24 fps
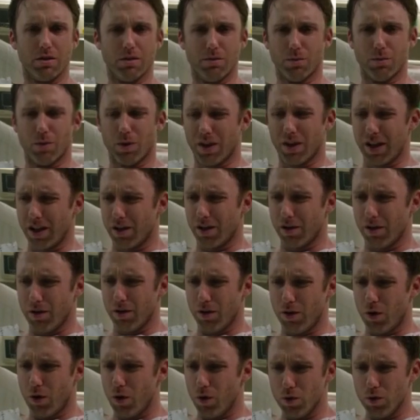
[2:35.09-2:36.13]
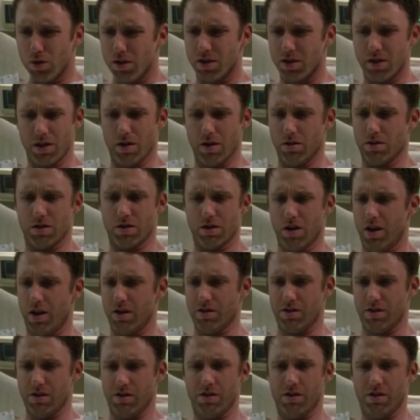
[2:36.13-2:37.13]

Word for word: More like, Who's Theo Saucer?